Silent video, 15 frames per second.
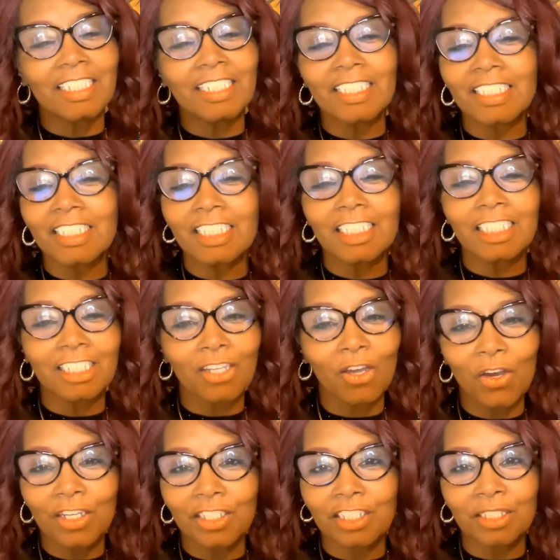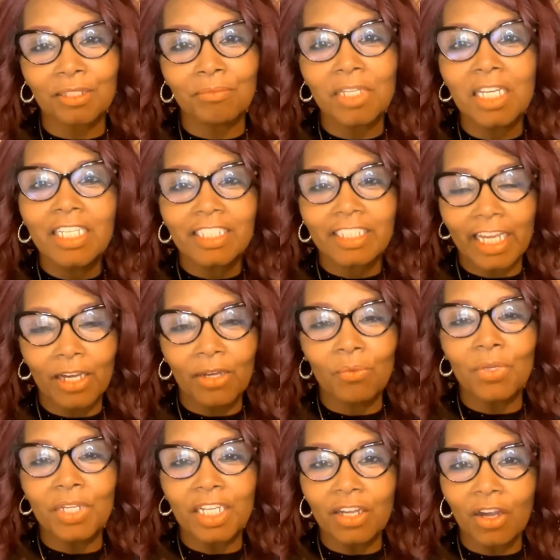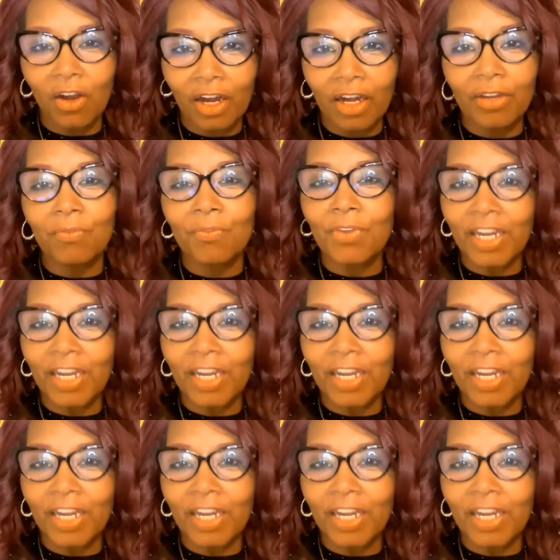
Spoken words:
and this is awesome that we are